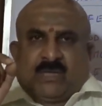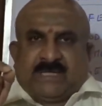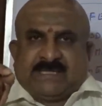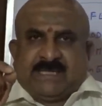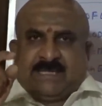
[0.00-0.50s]

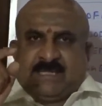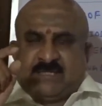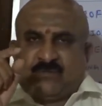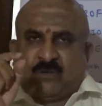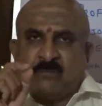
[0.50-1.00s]
what I said
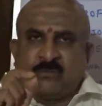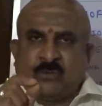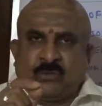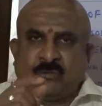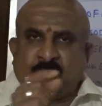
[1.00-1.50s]
is
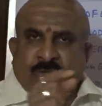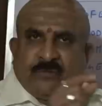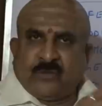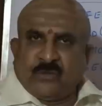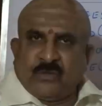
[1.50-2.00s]
from 12 to
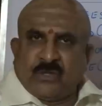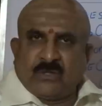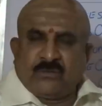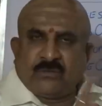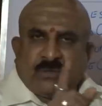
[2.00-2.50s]
24 you
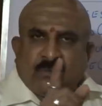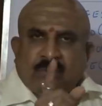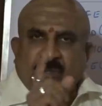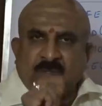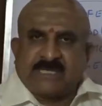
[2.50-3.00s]
are to
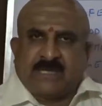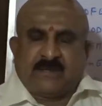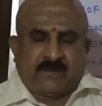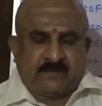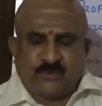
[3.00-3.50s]
count
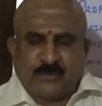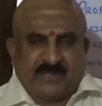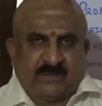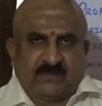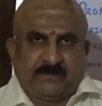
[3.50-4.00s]
on
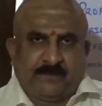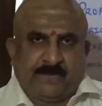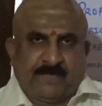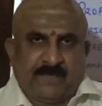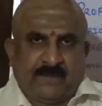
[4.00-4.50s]
Jupiter,
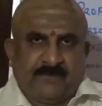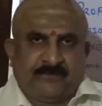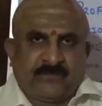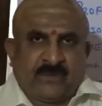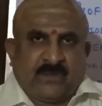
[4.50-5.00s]

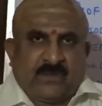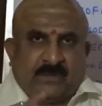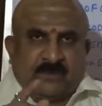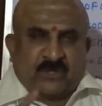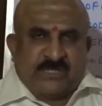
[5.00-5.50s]

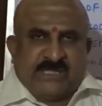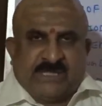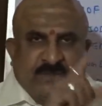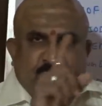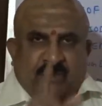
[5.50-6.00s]
because
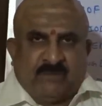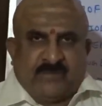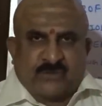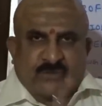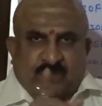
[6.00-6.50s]
he take
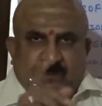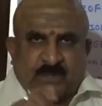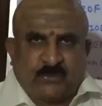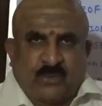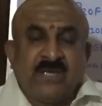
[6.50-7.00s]
12 years to
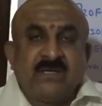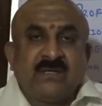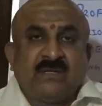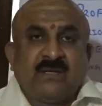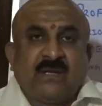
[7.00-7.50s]
complete
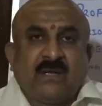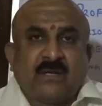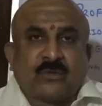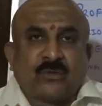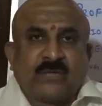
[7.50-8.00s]
one
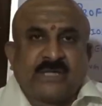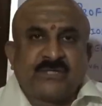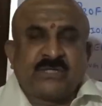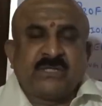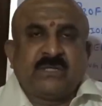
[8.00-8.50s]

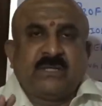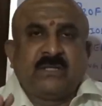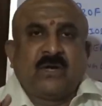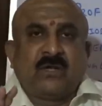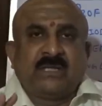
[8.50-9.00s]
rotation
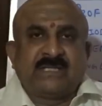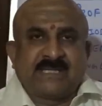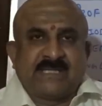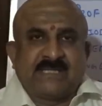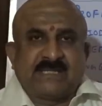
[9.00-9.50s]
in all the
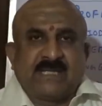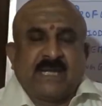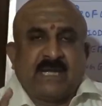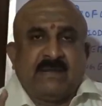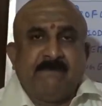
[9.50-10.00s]

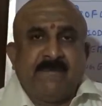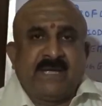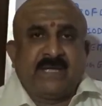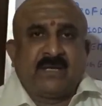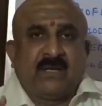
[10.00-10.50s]
signs,
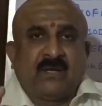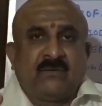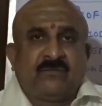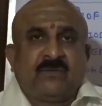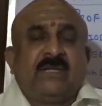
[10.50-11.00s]
immaterial
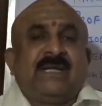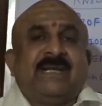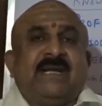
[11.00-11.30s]
of